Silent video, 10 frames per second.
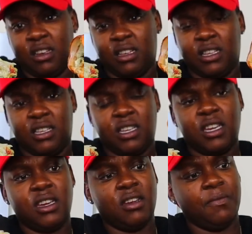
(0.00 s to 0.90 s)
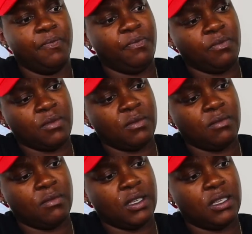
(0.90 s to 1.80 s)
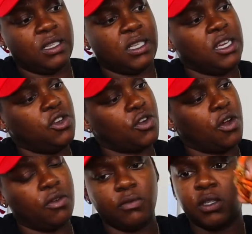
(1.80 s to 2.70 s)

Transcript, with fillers: see, see, you don't,